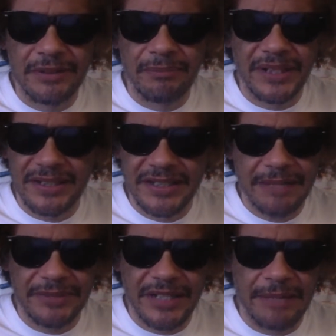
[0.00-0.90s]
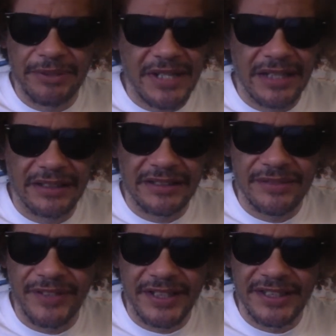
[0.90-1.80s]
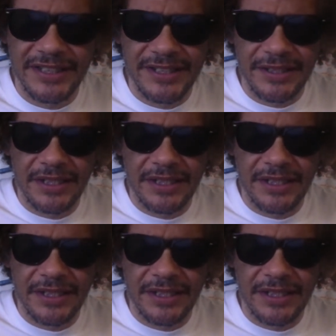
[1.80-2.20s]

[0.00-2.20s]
but at the same time, you can't let these fucking idiots